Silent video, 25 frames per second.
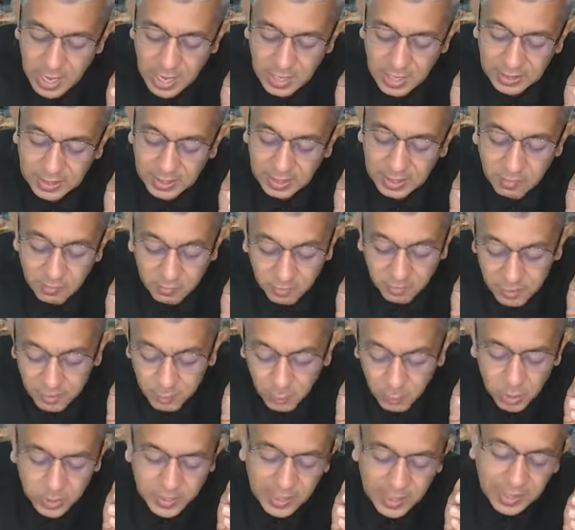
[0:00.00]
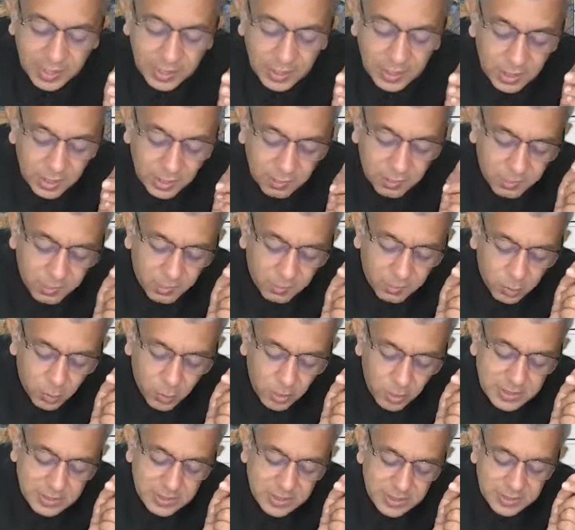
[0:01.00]
Then one more category of
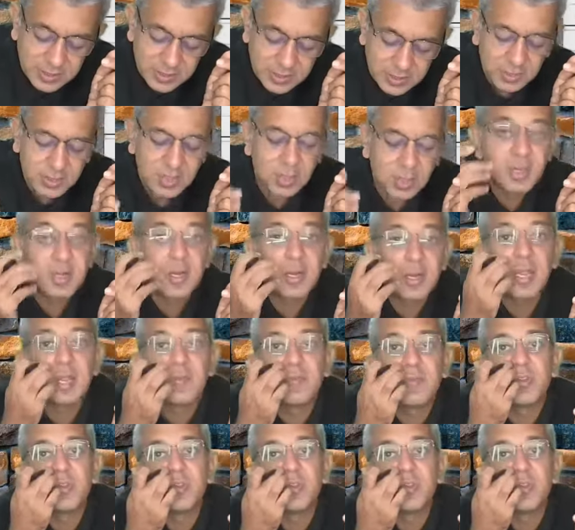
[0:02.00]
employees, that is a truck driver.